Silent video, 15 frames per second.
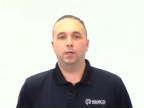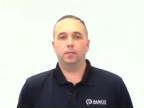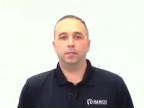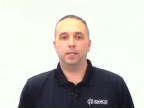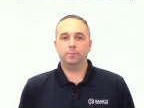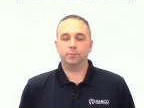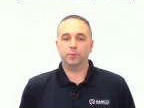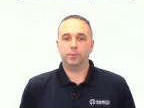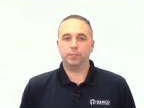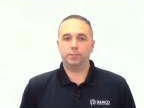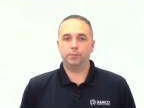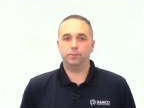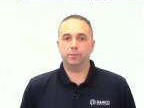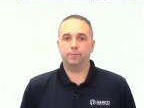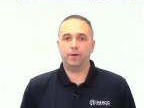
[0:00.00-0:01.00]
The
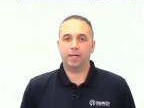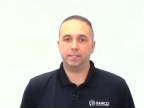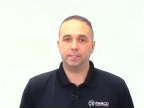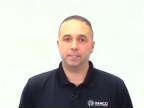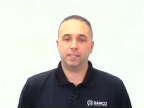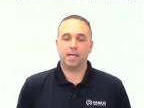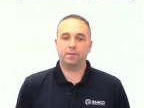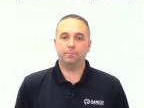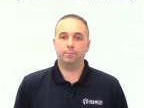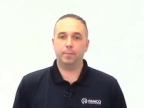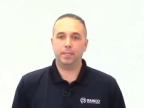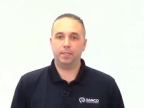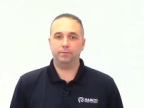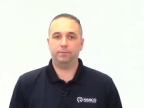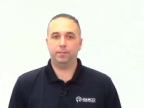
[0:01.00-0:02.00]
M22 devices have
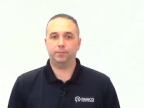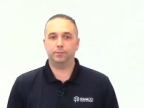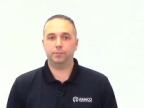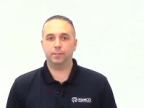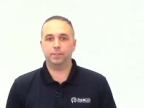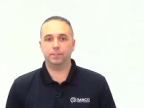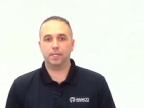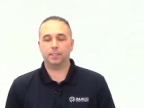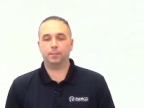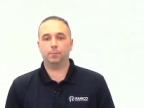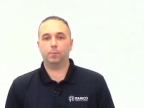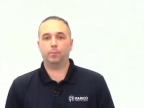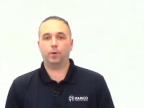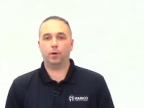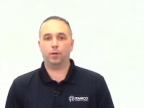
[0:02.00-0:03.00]
many features that set them
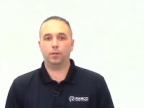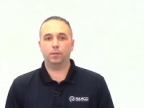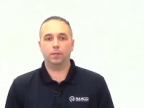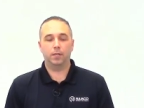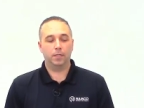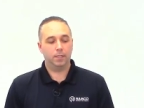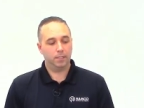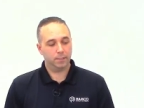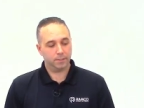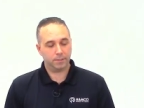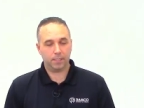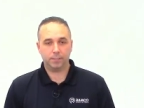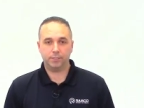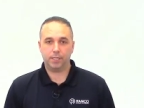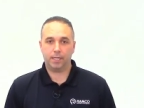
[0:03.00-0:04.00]
apart,
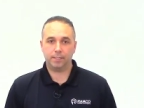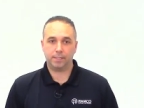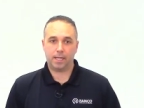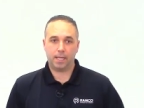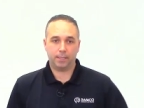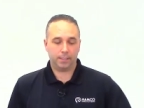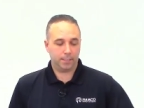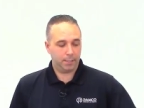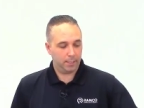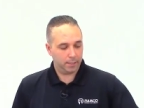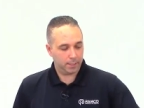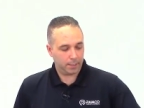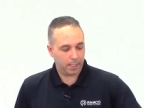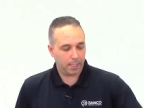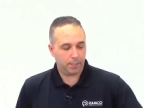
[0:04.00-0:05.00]
such as LED
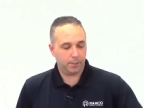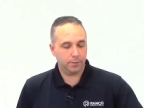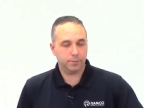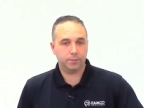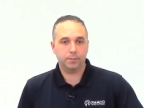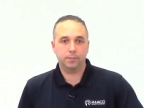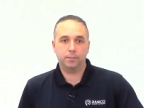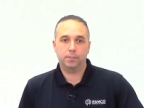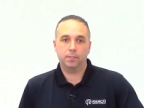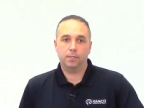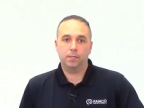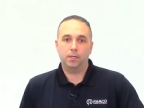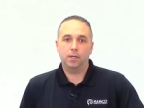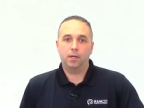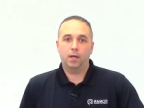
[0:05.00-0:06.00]
indicators.
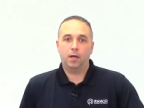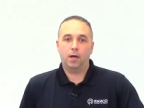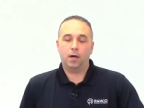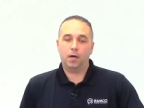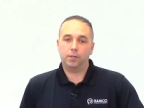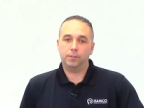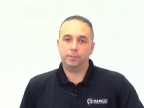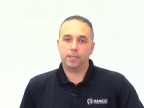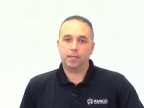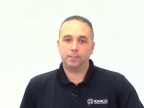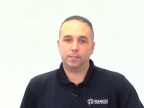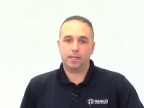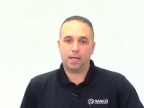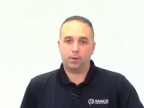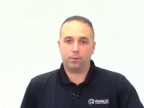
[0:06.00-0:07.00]

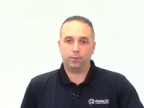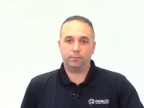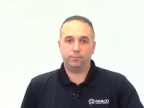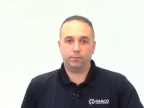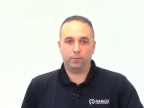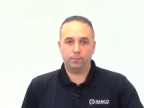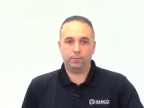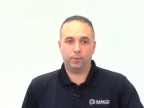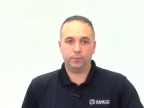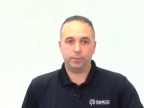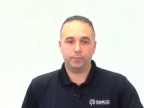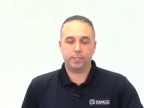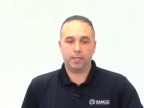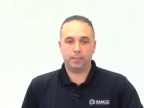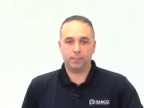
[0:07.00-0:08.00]
100,000 hour full
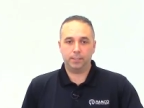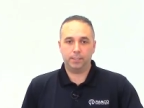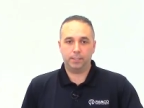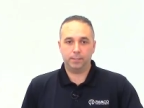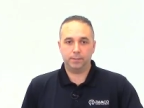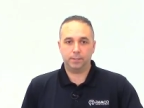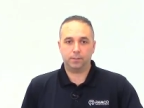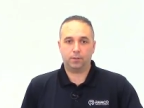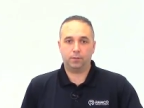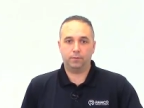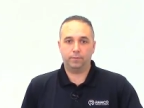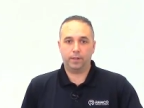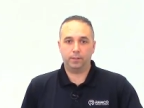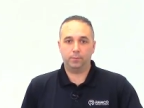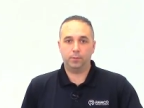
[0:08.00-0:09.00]
voltage LEDs are
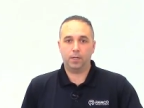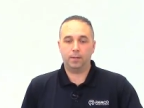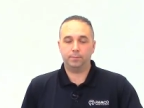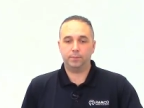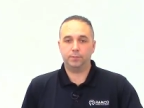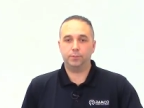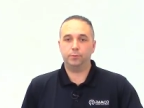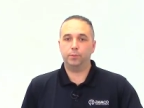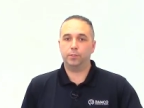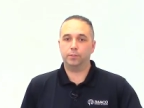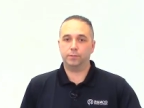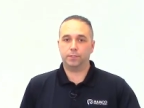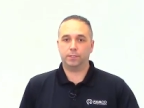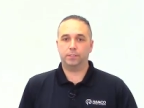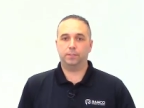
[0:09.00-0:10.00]
available up to
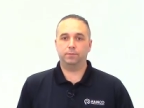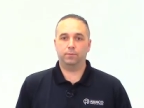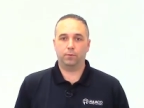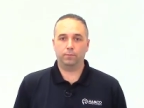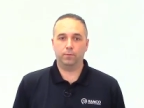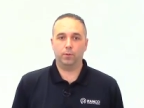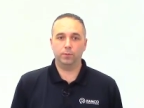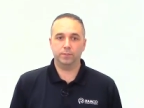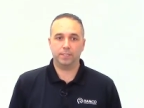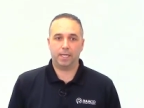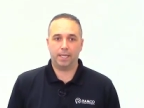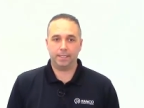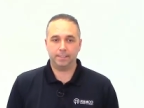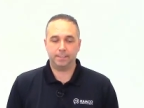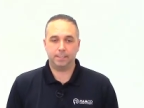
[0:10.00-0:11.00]
264 volts
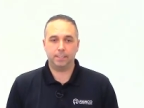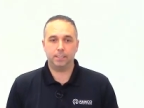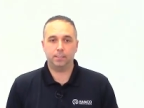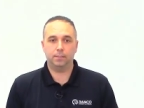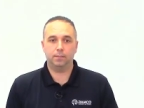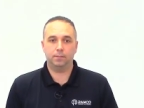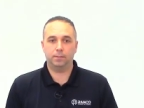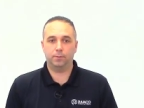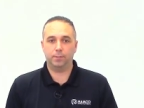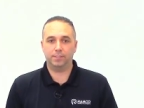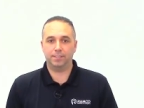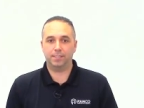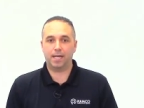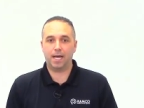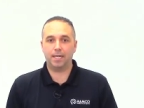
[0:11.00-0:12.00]
AC. There
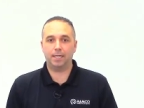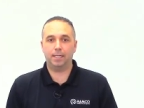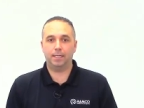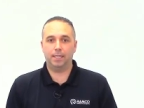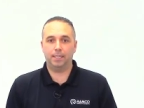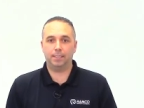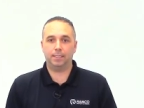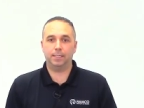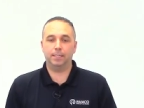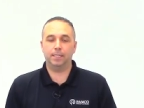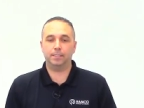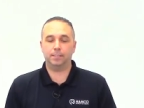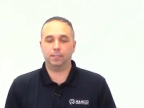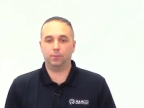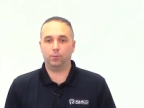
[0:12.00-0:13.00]
is not an
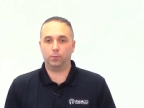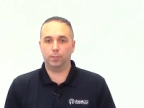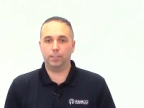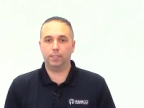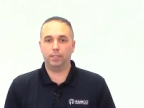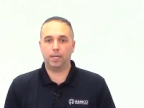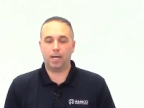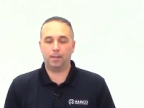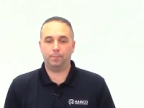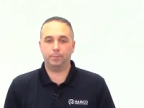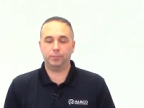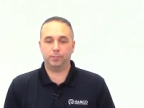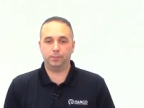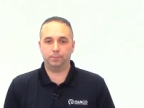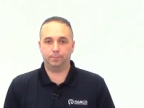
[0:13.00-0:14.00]
incandescent or neon
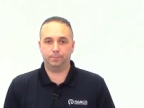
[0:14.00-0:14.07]
option.